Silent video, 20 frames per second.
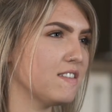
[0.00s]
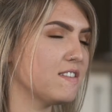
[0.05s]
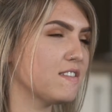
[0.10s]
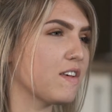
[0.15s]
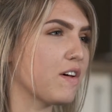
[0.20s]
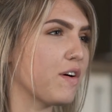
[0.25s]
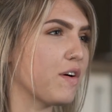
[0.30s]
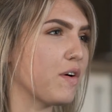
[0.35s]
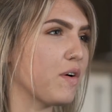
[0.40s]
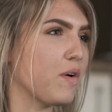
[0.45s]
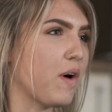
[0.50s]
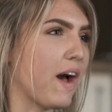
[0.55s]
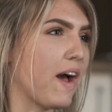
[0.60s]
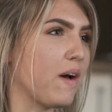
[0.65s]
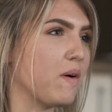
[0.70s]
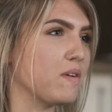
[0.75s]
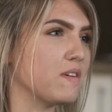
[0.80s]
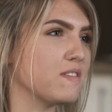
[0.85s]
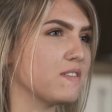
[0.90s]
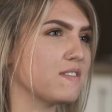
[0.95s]
So
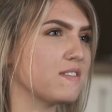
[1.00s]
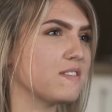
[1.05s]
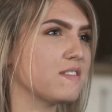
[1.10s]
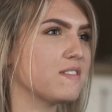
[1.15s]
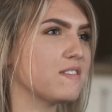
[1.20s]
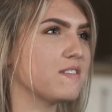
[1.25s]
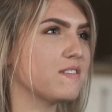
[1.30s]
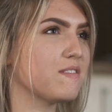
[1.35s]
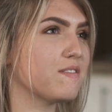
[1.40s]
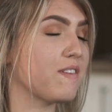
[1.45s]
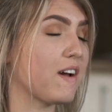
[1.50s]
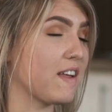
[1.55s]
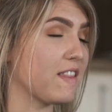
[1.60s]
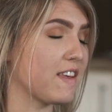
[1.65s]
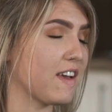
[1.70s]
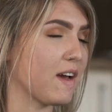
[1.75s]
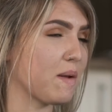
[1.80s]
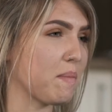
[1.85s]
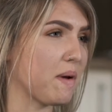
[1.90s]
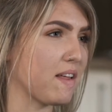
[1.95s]
I
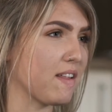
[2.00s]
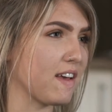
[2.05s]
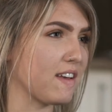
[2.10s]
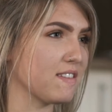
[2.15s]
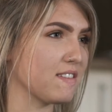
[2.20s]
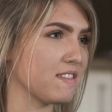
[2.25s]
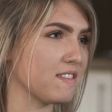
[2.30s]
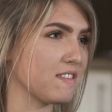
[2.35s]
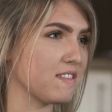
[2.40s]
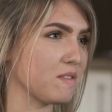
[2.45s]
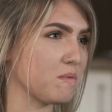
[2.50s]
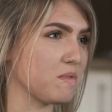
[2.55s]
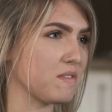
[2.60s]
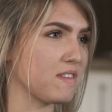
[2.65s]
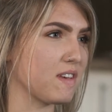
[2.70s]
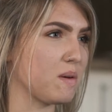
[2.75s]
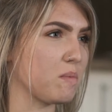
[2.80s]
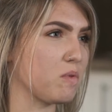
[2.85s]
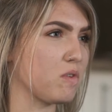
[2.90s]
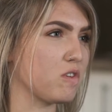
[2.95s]
finally had my license and was
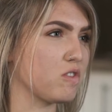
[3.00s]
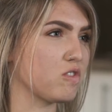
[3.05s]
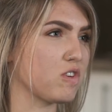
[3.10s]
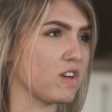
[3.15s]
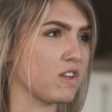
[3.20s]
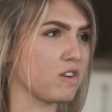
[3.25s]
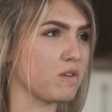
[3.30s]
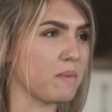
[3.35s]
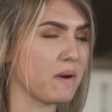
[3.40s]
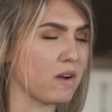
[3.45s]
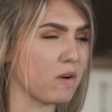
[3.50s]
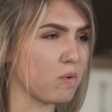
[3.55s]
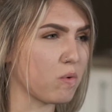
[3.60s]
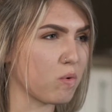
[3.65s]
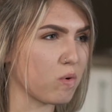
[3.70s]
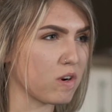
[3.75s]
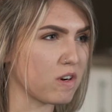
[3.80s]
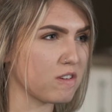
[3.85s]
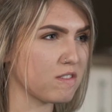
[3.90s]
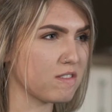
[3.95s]
able to trailer my own
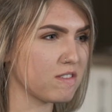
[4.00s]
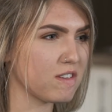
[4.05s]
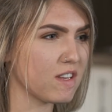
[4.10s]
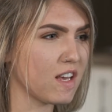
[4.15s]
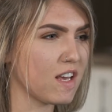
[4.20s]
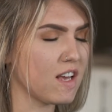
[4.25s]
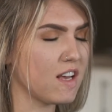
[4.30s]
horse.